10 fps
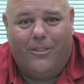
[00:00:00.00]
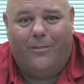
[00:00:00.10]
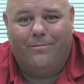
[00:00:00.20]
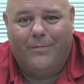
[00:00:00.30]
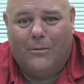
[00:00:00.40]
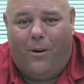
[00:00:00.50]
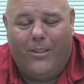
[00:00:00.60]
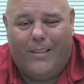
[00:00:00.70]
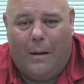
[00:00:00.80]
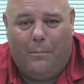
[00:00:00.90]
From
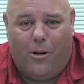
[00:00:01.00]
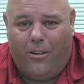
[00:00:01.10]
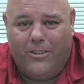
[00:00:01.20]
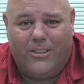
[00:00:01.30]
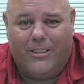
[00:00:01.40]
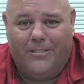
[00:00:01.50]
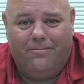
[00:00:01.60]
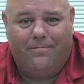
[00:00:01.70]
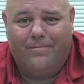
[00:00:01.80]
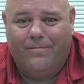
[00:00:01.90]
small town Burleson,